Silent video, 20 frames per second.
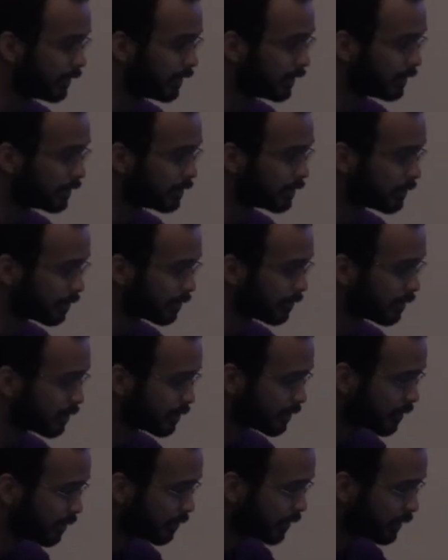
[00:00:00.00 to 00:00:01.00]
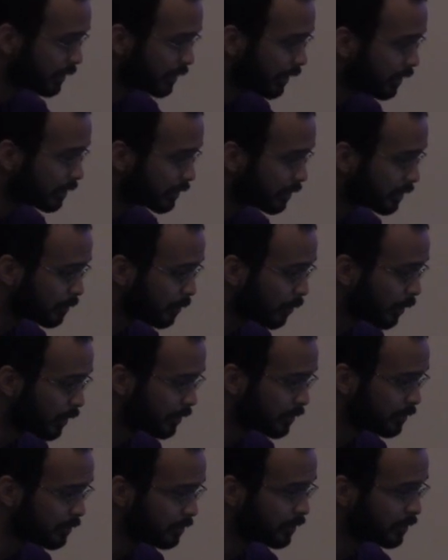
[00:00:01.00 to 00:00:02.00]
is, or there's code that tells us what
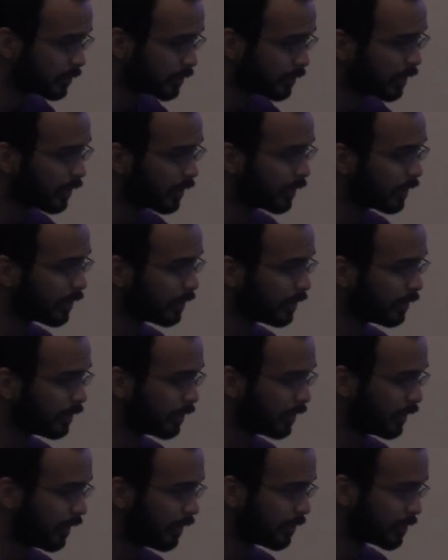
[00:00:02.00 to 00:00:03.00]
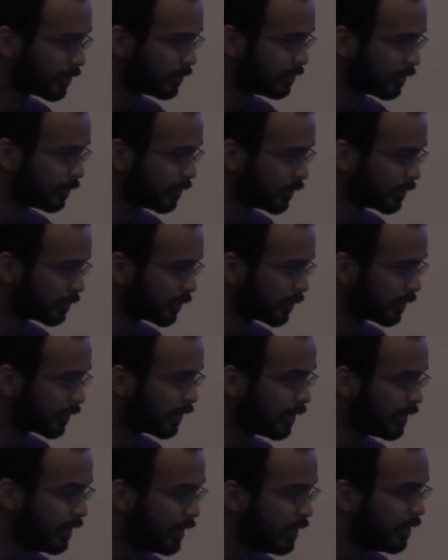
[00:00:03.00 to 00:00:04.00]
our shooters are, or how our shooter wheels work.
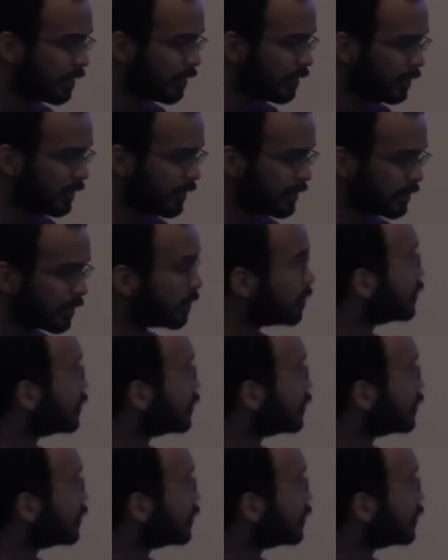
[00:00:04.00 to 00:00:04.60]
These are the